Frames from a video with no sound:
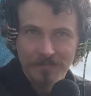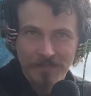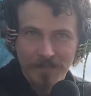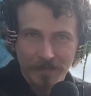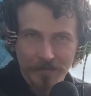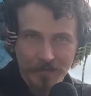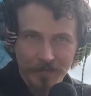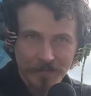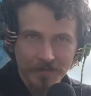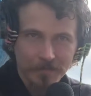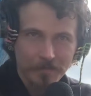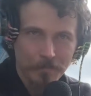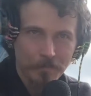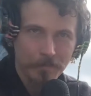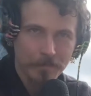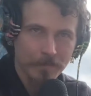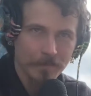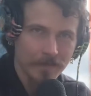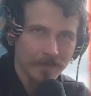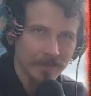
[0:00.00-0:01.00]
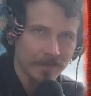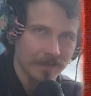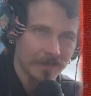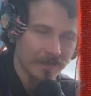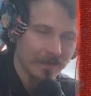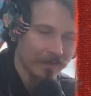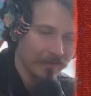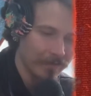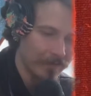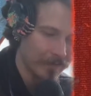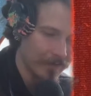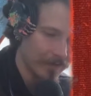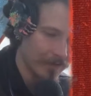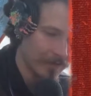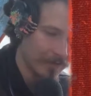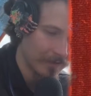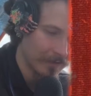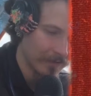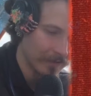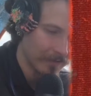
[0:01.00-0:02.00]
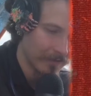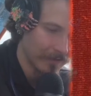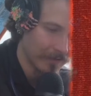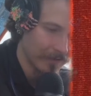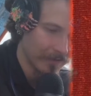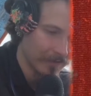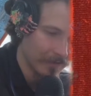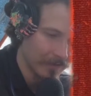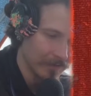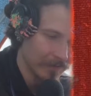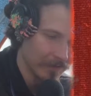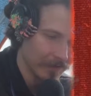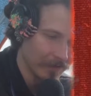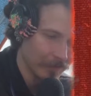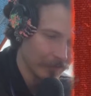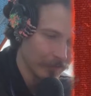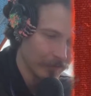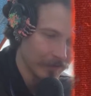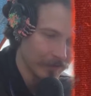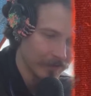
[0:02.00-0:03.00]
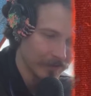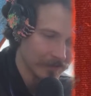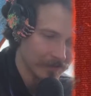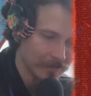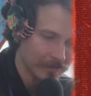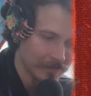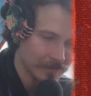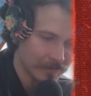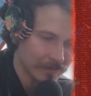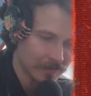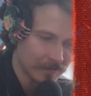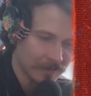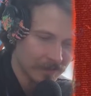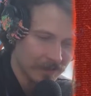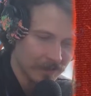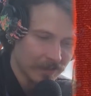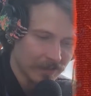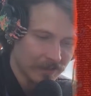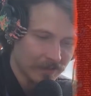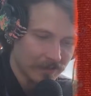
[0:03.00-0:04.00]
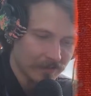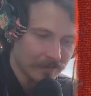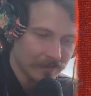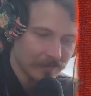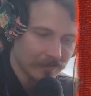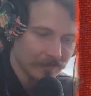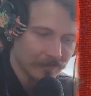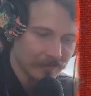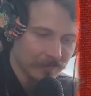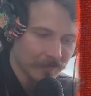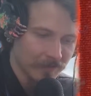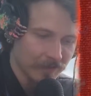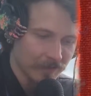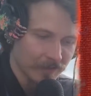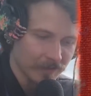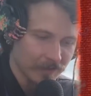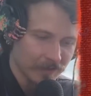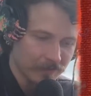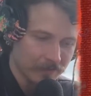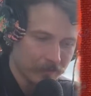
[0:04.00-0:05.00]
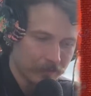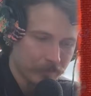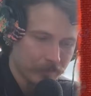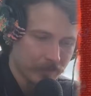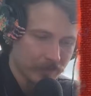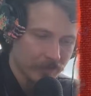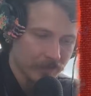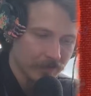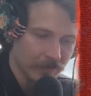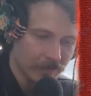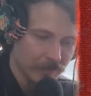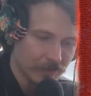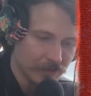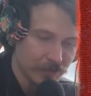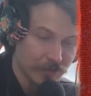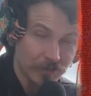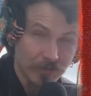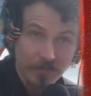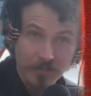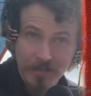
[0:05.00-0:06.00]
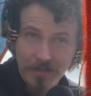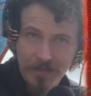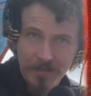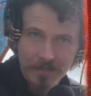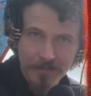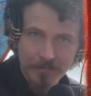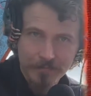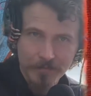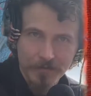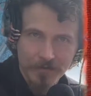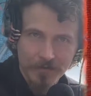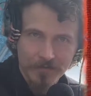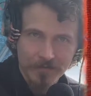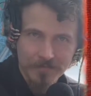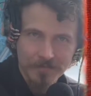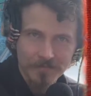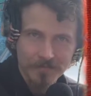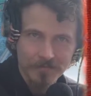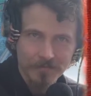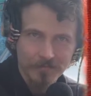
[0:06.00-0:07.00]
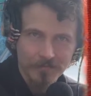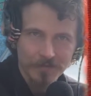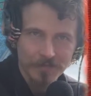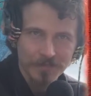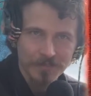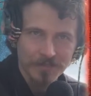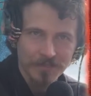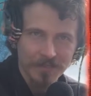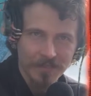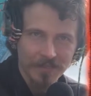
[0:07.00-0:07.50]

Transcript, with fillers: topic. Then there was uh, the Sherlock part, which